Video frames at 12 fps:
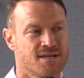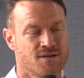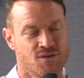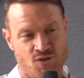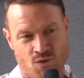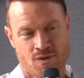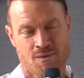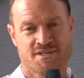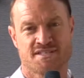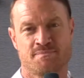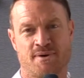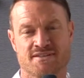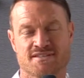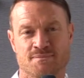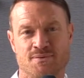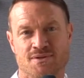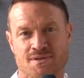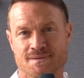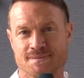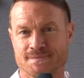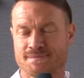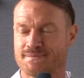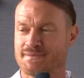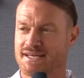You are responsible.
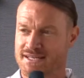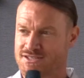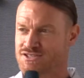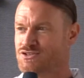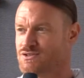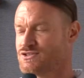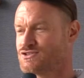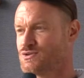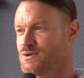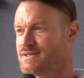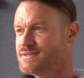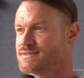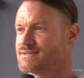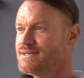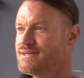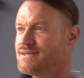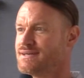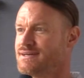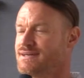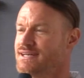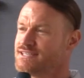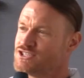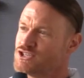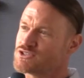It's your choice.
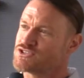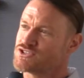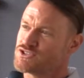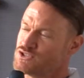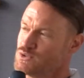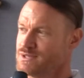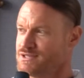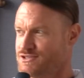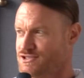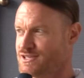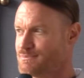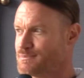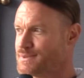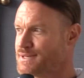It's your stewardship.